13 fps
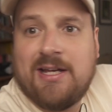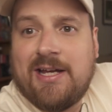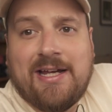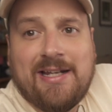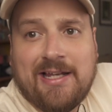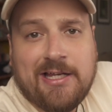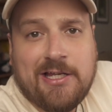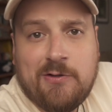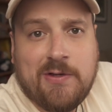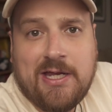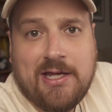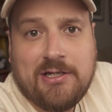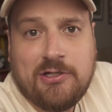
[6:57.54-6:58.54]
And like, you
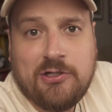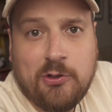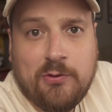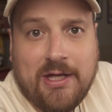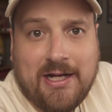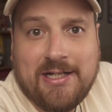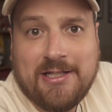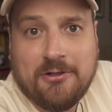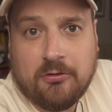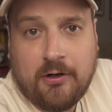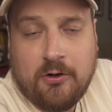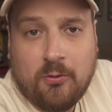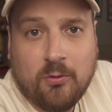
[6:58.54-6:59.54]
can't do that in the
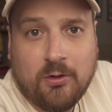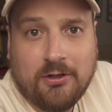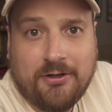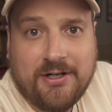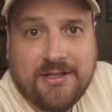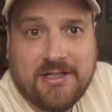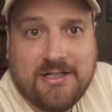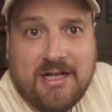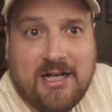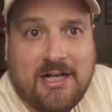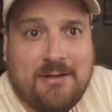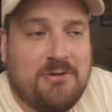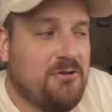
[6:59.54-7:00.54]
real world at the time.